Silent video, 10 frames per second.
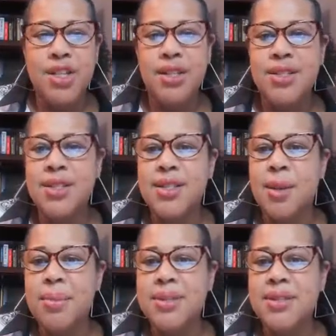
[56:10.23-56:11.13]
this is
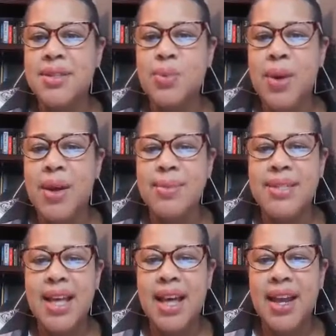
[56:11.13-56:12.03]
her business
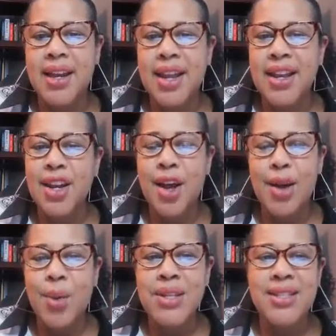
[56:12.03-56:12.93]
website. And it
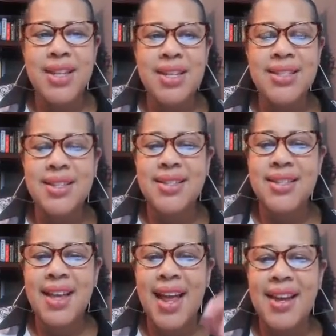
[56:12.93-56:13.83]
always says this,
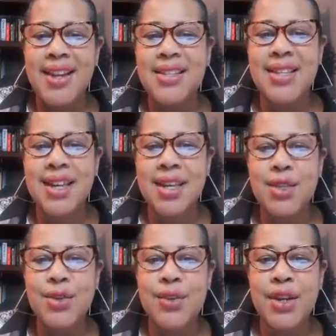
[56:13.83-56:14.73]
that I need to
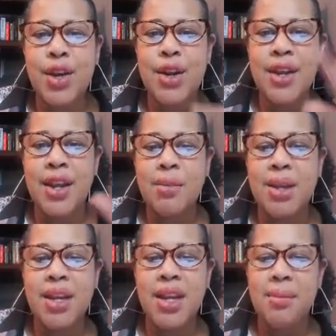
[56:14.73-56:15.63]
enter in her name
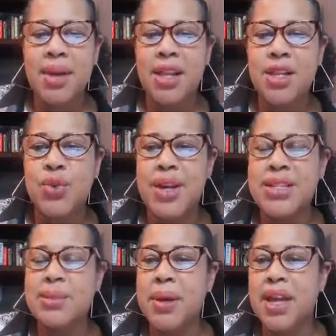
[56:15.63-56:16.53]
and email
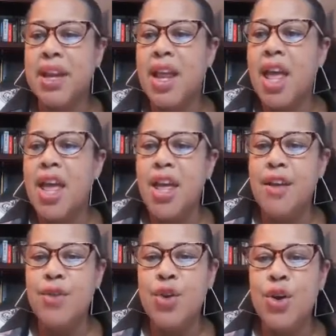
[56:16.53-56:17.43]
address. But
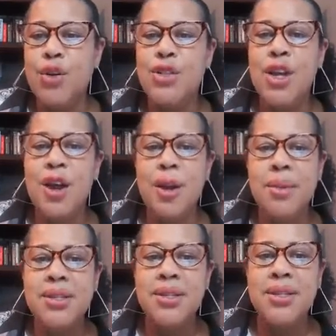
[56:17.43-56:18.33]
if you go to her
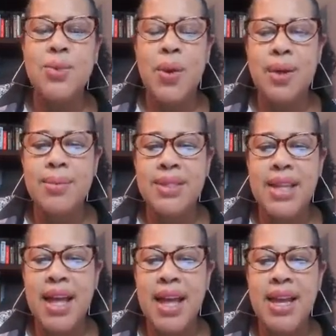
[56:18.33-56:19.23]
business
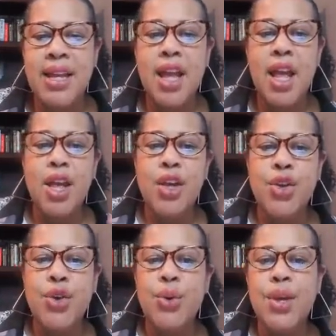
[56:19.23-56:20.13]
website,
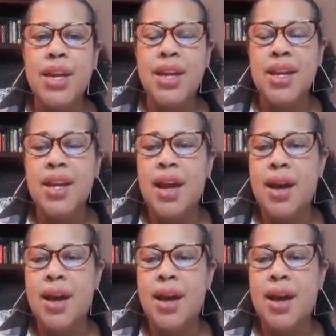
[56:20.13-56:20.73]
you can